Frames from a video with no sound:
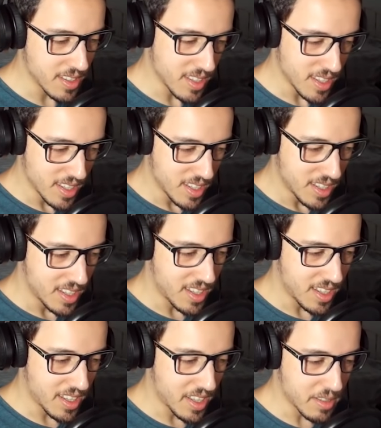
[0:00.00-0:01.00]
Uh,
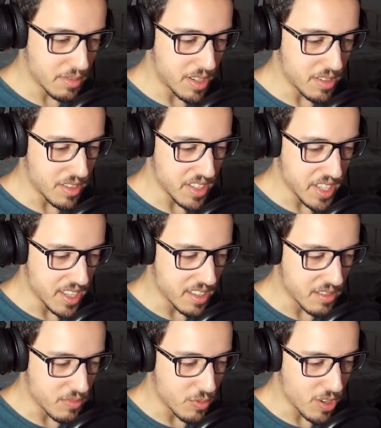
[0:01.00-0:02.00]
that's why you
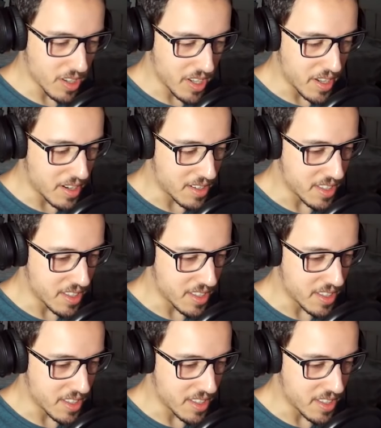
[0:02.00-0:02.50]
decided to work here,